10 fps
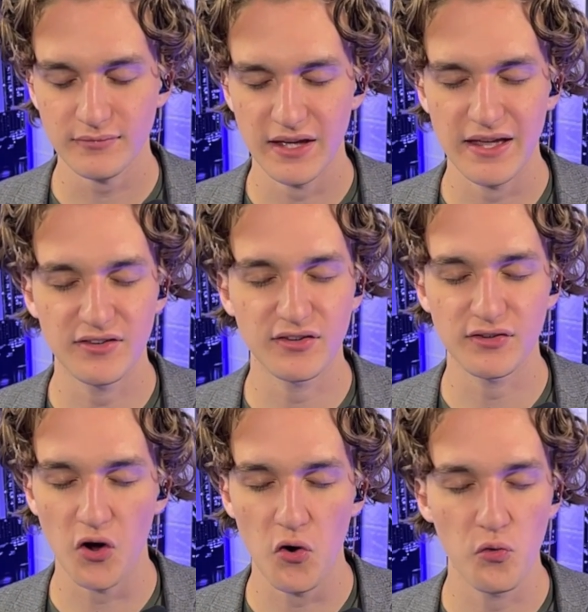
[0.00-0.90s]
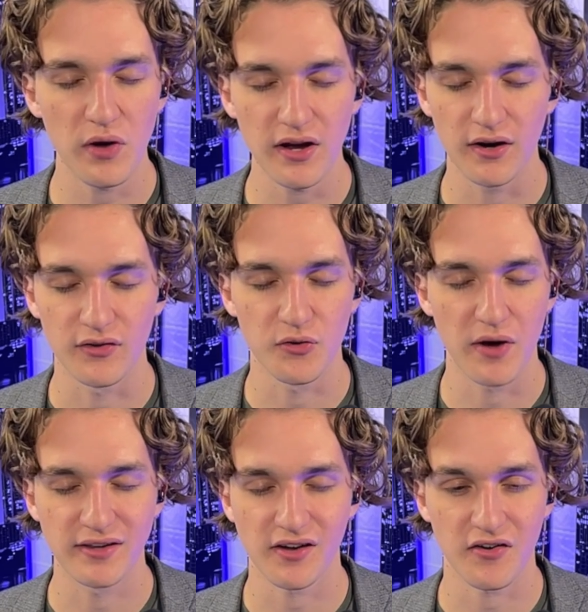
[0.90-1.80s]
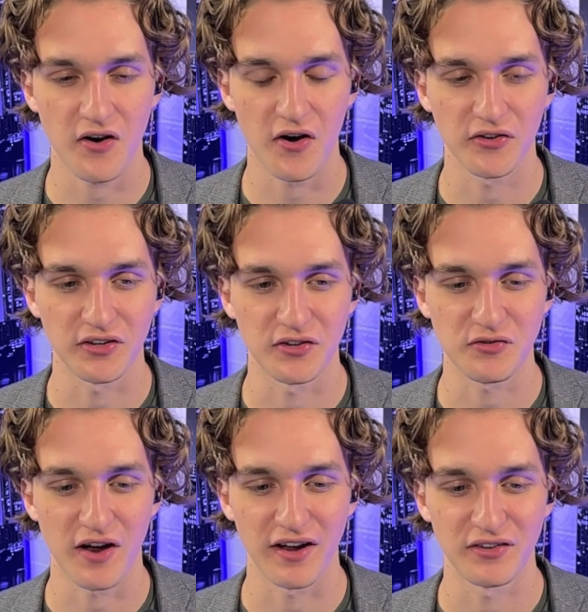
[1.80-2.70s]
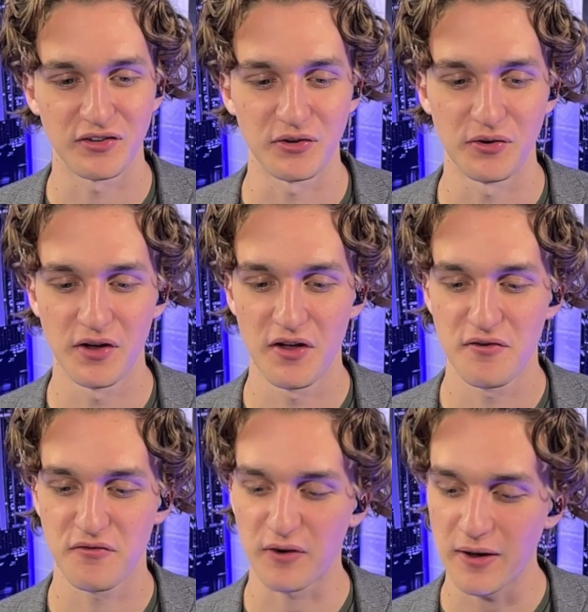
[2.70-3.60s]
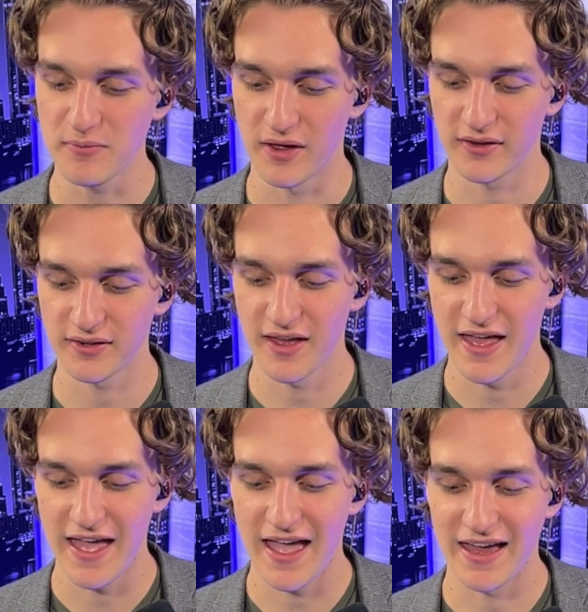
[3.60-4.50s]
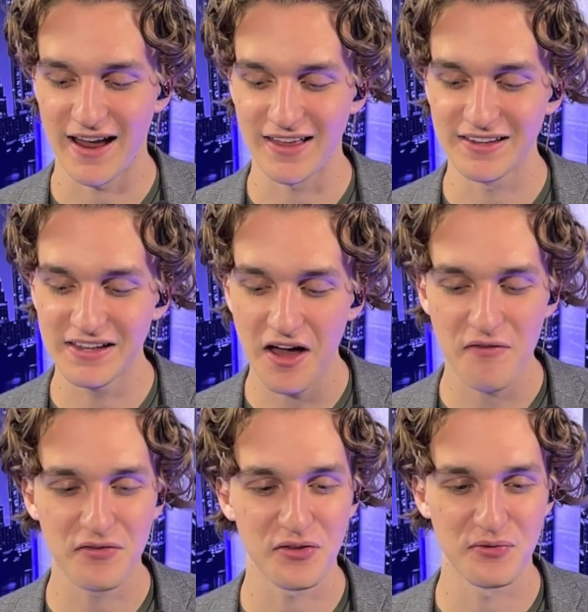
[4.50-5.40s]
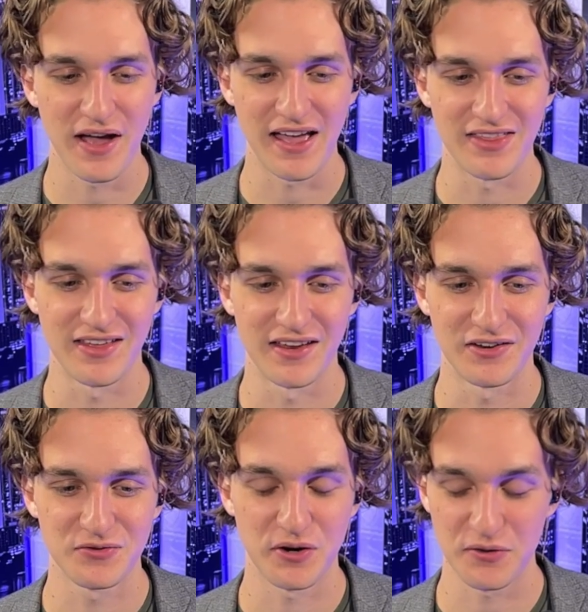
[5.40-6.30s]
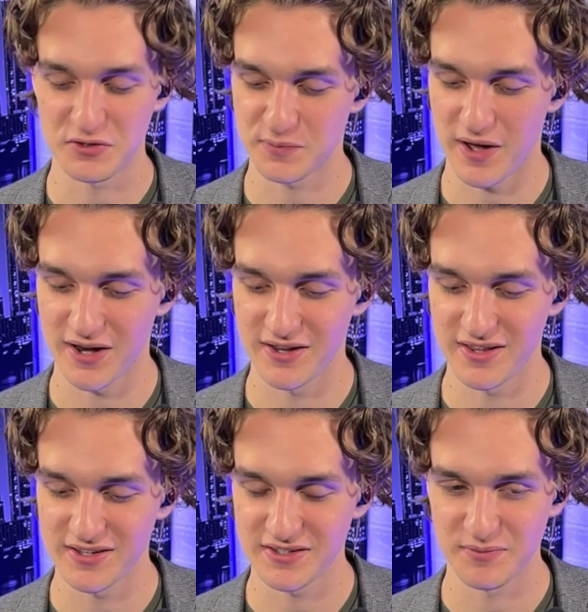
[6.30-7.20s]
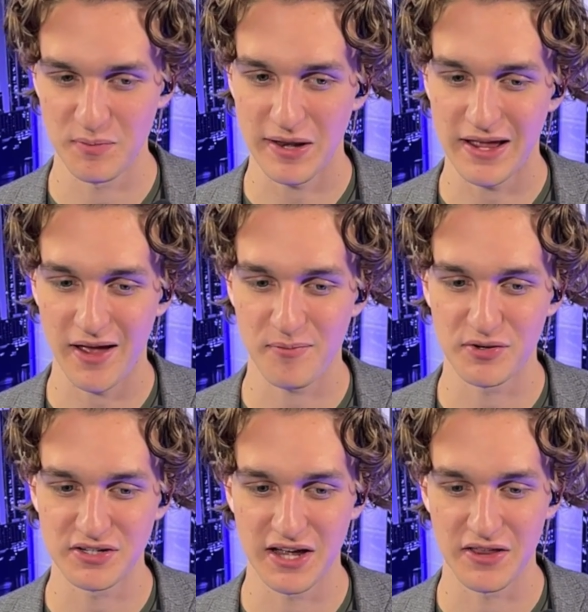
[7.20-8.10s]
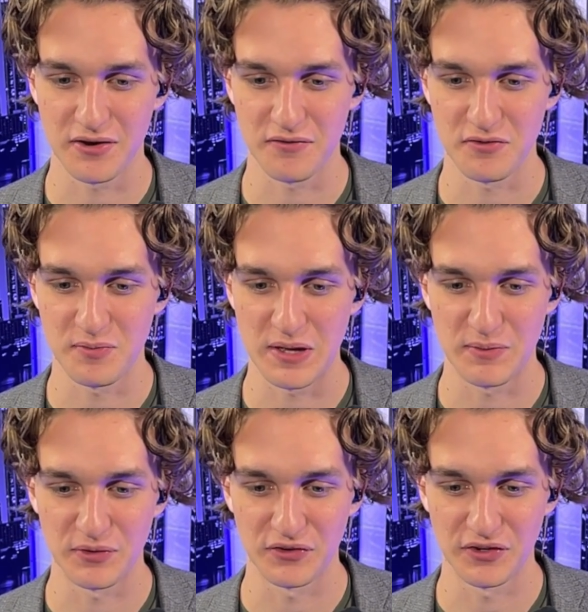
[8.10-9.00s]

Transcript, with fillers: it's so weird the way Tucker Carlson is trying to frame this. And I loved the way that Twitter responded to this. Mediaite put together a few people's